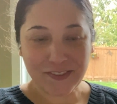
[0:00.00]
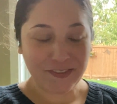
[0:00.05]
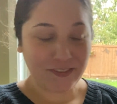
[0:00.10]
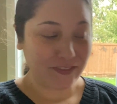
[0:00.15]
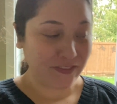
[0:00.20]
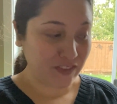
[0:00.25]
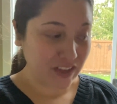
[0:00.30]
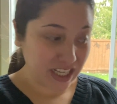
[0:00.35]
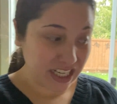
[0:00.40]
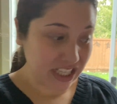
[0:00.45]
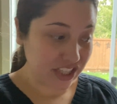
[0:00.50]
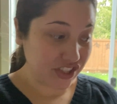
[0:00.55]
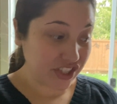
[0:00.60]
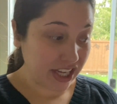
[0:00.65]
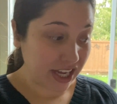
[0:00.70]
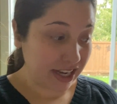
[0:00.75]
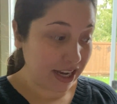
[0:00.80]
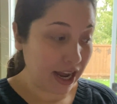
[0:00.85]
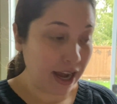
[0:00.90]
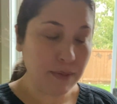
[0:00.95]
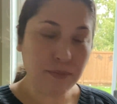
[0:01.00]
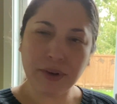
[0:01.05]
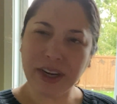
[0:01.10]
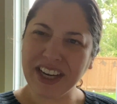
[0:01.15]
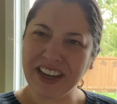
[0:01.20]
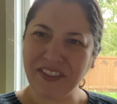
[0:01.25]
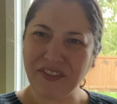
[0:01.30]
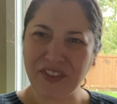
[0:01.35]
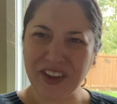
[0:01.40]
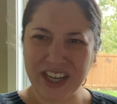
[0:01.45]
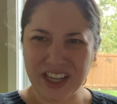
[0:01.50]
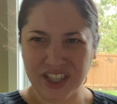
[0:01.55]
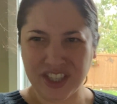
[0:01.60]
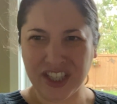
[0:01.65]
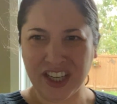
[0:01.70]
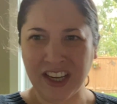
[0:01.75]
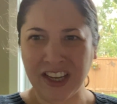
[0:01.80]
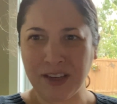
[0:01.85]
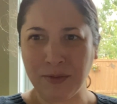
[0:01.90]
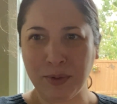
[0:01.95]
finish it. I'm ready to finish
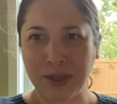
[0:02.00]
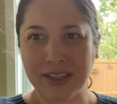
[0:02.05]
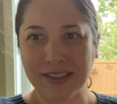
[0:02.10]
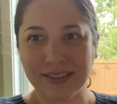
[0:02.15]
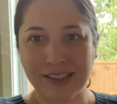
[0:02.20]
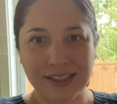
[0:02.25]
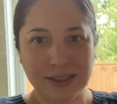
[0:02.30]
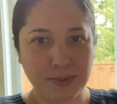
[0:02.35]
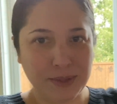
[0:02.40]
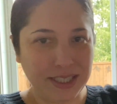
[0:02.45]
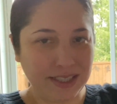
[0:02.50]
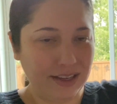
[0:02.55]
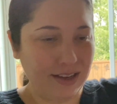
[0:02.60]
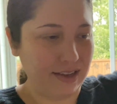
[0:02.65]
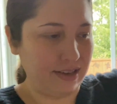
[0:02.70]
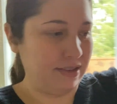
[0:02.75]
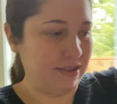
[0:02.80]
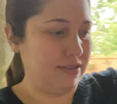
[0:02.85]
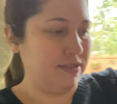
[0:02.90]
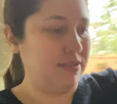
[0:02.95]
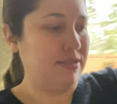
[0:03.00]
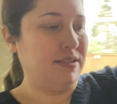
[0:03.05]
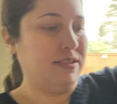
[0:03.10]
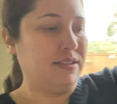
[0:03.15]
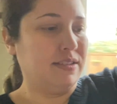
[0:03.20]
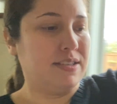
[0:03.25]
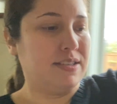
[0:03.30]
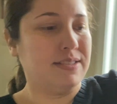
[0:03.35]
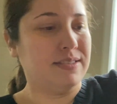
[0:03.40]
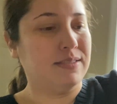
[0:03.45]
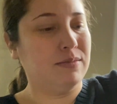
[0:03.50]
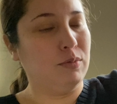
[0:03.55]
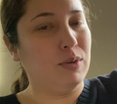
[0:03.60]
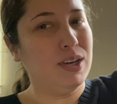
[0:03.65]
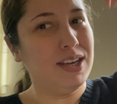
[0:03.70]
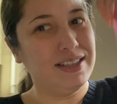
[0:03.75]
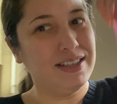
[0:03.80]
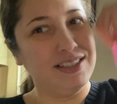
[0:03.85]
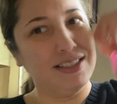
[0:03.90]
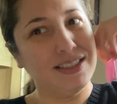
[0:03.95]
it because let's be done. Because
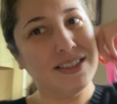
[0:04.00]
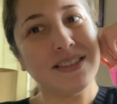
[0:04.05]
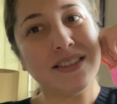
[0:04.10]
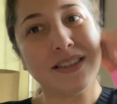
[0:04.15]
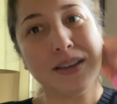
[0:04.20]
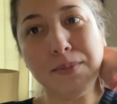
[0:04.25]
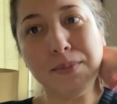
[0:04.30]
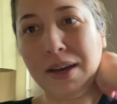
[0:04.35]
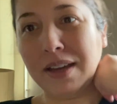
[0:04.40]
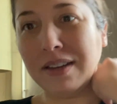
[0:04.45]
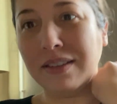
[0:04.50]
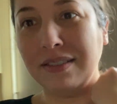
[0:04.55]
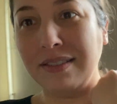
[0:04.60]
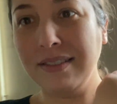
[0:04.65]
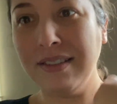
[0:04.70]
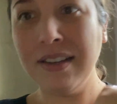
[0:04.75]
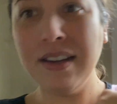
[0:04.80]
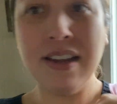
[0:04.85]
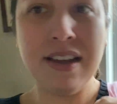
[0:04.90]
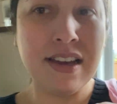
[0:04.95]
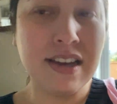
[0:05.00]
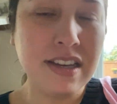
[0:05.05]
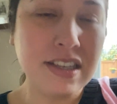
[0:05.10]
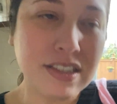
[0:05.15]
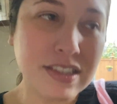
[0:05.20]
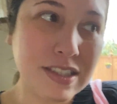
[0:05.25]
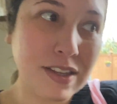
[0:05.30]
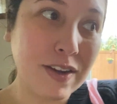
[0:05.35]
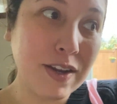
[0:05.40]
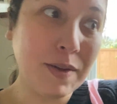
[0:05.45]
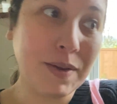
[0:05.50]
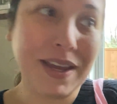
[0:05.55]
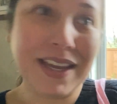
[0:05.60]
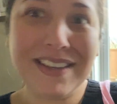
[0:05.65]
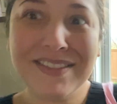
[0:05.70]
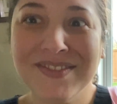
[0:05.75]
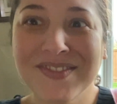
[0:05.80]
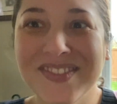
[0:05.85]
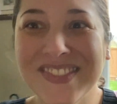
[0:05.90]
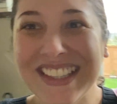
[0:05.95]
what? Come on. So anyway,
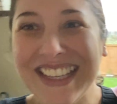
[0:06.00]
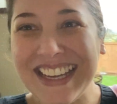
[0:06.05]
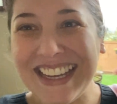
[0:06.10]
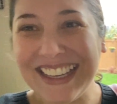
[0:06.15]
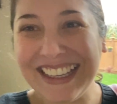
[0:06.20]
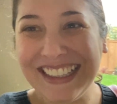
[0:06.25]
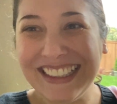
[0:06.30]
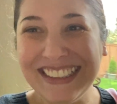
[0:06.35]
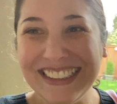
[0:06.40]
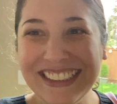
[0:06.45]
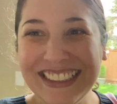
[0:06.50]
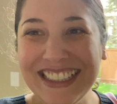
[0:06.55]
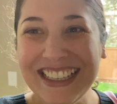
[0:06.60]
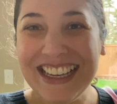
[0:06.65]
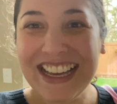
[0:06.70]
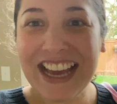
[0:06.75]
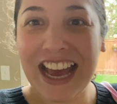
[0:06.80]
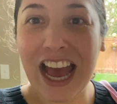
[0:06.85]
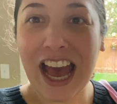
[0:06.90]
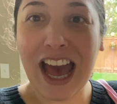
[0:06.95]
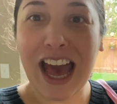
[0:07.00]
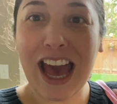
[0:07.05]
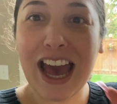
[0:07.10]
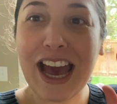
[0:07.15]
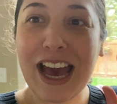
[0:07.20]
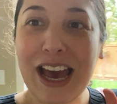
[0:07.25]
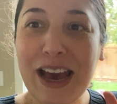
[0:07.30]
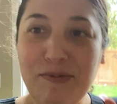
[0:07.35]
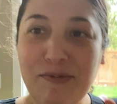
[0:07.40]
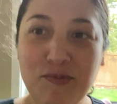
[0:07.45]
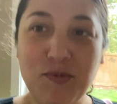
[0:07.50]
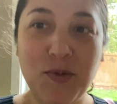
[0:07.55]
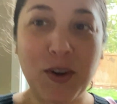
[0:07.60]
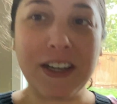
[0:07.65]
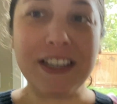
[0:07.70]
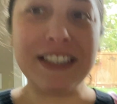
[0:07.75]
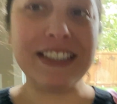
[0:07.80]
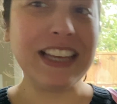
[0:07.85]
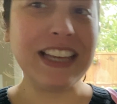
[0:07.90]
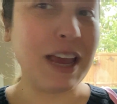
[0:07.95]
we're
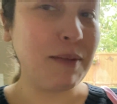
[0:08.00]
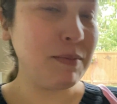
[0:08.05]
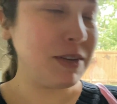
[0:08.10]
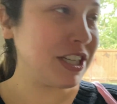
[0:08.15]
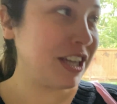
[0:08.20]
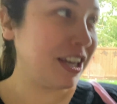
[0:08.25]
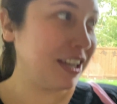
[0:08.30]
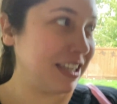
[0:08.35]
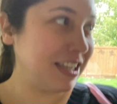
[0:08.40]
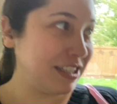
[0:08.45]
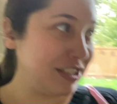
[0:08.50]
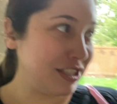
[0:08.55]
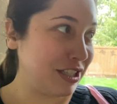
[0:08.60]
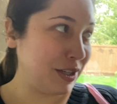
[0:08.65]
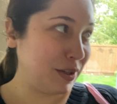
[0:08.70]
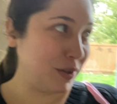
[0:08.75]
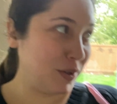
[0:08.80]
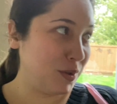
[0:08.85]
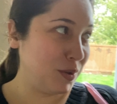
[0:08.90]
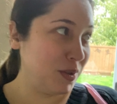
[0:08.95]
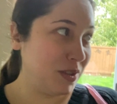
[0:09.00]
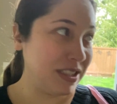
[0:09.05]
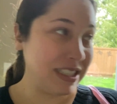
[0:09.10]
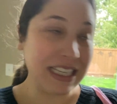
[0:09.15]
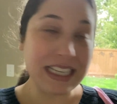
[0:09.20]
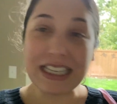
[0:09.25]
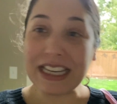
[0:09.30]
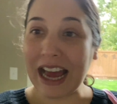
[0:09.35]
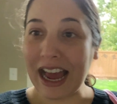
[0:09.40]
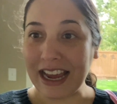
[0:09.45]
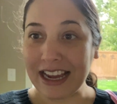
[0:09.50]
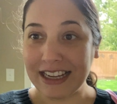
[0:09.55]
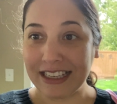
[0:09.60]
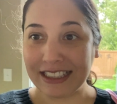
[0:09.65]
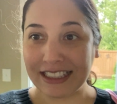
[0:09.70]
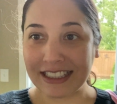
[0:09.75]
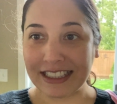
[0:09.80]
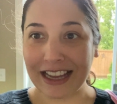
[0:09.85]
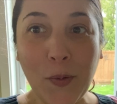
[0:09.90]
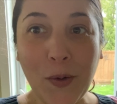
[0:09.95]
gonna see how much I can do
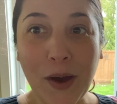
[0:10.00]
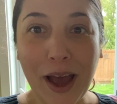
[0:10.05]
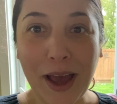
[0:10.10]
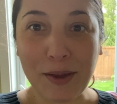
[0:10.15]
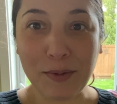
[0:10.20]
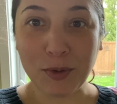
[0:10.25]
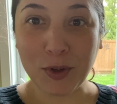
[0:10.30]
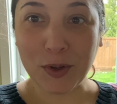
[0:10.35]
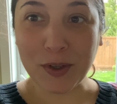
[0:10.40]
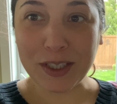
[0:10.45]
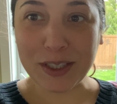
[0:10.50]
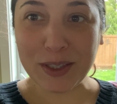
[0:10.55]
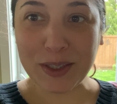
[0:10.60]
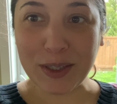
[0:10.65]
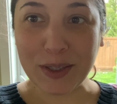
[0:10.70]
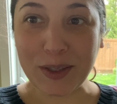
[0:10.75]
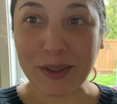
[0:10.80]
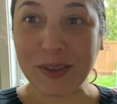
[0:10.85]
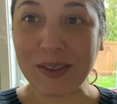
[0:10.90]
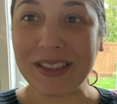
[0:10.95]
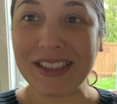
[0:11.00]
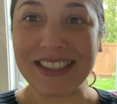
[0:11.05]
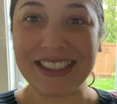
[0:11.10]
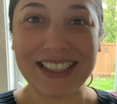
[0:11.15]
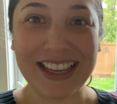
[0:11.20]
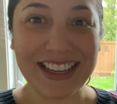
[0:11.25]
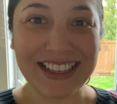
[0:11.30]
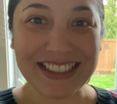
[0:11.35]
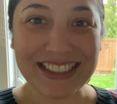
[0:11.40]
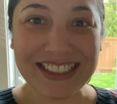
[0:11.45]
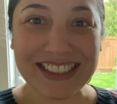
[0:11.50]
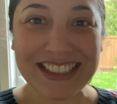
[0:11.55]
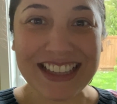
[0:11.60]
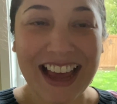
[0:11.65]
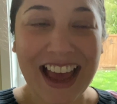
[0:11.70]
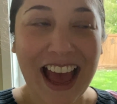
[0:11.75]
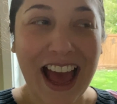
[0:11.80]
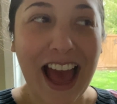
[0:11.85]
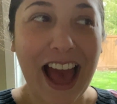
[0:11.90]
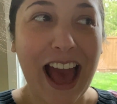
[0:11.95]
tonight. I'm going to sit,
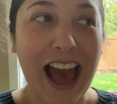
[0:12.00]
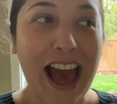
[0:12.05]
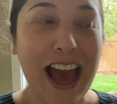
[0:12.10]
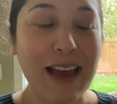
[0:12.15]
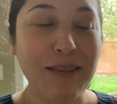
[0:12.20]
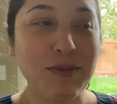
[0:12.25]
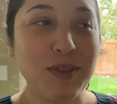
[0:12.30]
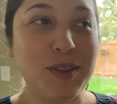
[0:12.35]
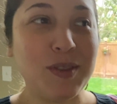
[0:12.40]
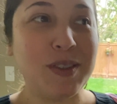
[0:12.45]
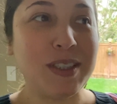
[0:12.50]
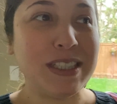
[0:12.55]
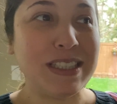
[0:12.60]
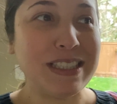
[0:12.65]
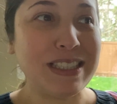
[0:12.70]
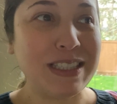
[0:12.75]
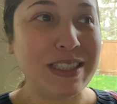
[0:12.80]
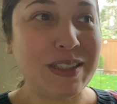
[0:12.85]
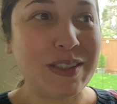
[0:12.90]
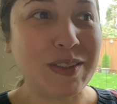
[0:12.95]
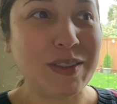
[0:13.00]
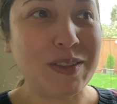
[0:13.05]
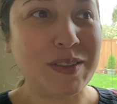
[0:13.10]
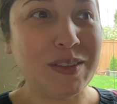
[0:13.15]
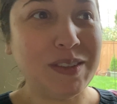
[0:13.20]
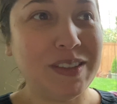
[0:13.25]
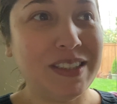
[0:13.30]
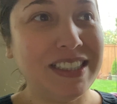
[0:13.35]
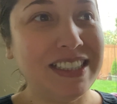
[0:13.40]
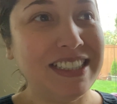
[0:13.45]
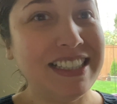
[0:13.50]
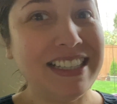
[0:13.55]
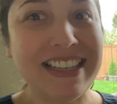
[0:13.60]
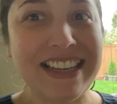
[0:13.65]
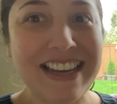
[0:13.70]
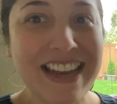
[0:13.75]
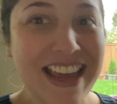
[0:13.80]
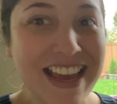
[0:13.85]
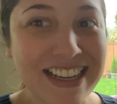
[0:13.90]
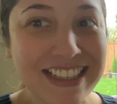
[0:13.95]
I'm going to
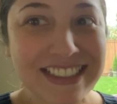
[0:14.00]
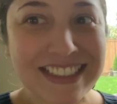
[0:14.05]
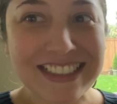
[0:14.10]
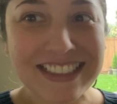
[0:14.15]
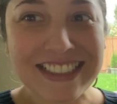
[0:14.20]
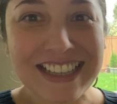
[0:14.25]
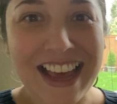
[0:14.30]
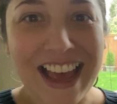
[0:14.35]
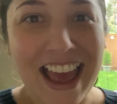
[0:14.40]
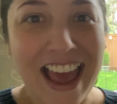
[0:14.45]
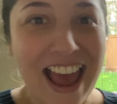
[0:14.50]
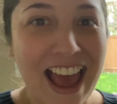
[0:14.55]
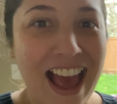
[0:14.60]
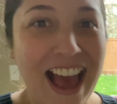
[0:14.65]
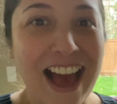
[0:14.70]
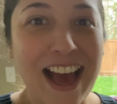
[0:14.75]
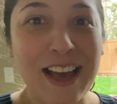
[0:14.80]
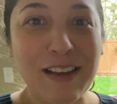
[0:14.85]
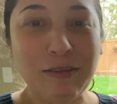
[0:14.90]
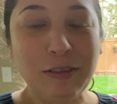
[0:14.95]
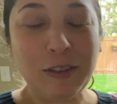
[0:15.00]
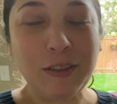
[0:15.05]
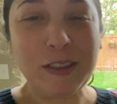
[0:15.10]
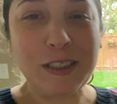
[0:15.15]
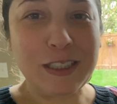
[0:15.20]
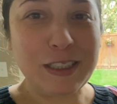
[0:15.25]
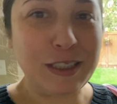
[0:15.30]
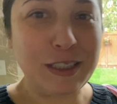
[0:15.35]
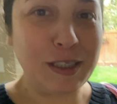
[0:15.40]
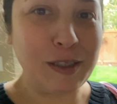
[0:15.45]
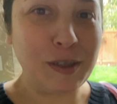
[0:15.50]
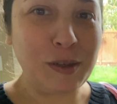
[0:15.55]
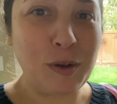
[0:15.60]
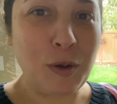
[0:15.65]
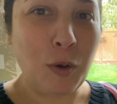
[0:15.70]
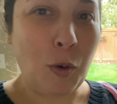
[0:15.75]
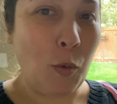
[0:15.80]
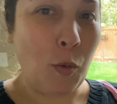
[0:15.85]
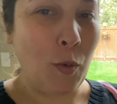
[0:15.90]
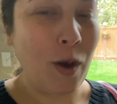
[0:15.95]
knit, I'm going to
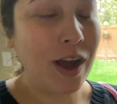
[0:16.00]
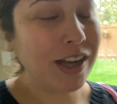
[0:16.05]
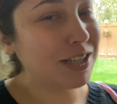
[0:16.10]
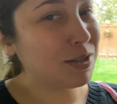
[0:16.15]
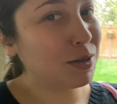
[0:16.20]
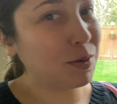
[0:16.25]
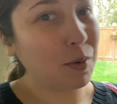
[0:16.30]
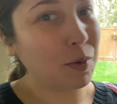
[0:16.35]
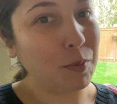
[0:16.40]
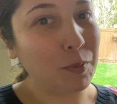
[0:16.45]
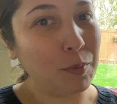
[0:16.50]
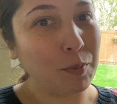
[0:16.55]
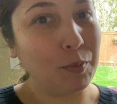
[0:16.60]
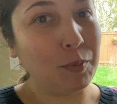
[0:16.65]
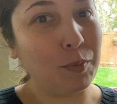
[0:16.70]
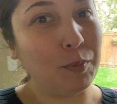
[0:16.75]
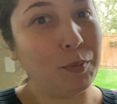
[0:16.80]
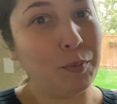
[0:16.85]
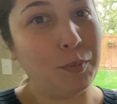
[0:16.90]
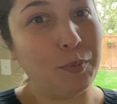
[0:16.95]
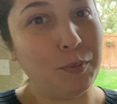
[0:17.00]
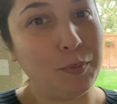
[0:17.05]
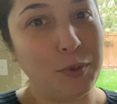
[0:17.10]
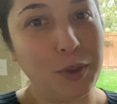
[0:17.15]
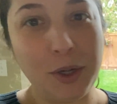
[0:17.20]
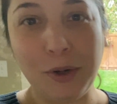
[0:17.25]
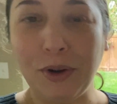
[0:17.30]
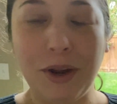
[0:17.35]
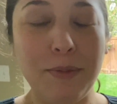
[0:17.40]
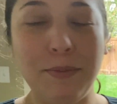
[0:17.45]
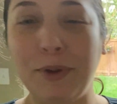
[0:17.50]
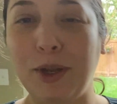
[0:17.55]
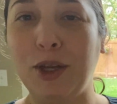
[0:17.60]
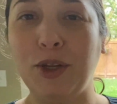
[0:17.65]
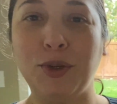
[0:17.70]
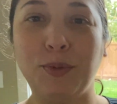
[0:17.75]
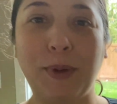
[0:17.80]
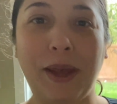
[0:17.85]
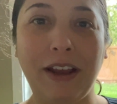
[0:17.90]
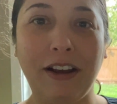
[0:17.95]
watch The Great
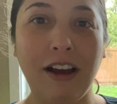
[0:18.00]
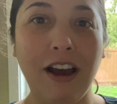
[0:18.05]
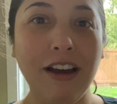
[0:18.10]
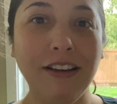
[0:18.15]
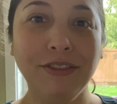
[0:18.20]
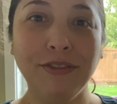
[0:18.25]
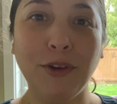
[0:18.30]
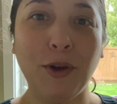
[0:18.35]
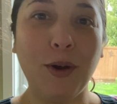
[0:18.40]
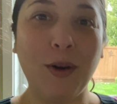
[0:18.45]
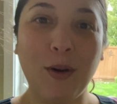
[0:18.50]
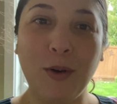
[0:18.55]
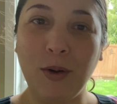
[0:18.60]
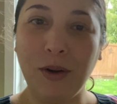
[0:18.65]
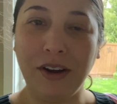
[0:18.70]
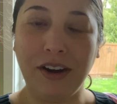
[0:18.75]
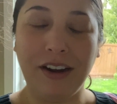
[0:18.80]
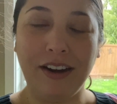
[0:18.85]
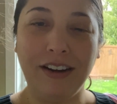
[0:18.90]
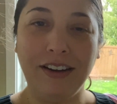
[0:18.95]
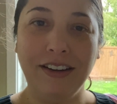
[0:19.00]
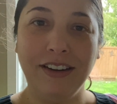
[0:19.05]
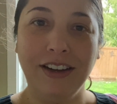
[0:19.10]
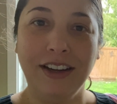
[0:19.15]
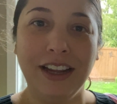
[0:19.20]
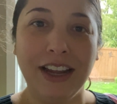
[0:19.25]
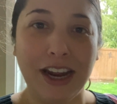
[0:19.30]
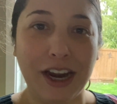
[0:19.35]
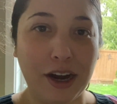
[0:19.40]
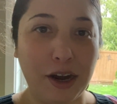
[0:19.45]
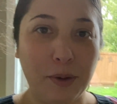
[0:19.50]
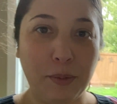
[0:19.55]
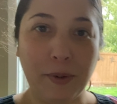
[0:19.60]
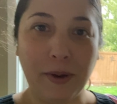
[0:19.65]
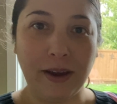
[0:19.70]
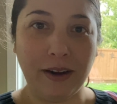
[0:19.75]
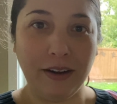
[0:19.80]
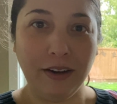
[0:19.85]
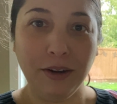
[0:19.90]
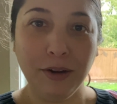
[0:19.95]
British Bake Off or Harry
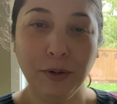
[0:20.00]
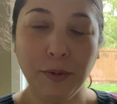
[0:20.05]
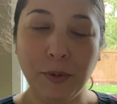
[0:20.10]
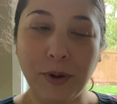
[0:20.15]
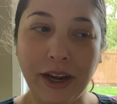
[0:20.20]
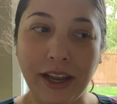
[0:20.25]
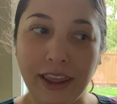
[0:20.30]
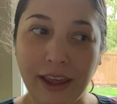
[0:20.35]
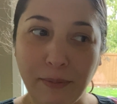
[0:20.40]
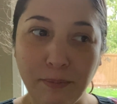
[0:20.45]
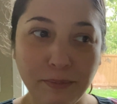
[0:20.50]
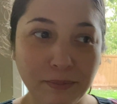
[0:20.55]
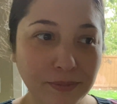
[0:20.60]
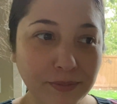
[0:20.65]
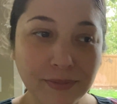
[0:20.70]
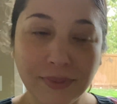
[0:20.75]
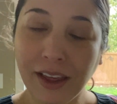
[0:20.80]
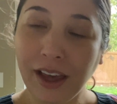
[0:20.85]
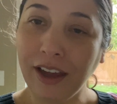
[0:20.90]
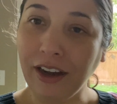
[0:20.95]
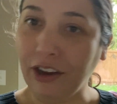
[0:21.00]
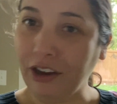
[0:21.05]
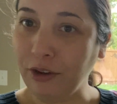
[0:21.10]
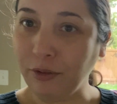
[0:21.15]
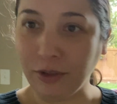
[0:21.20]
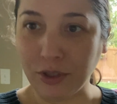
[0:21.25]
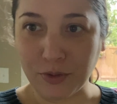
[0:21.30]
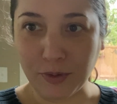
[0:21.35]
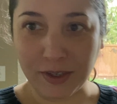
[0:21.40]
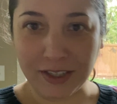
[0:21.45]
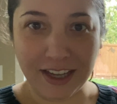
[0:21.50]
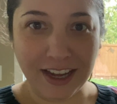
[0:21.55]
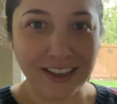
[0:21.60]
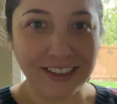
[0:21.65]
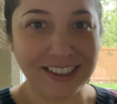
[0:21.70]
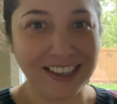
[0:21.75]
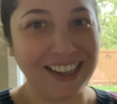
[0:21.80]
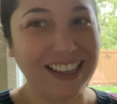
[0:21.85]
Potter, one of them. I don't know which one yet.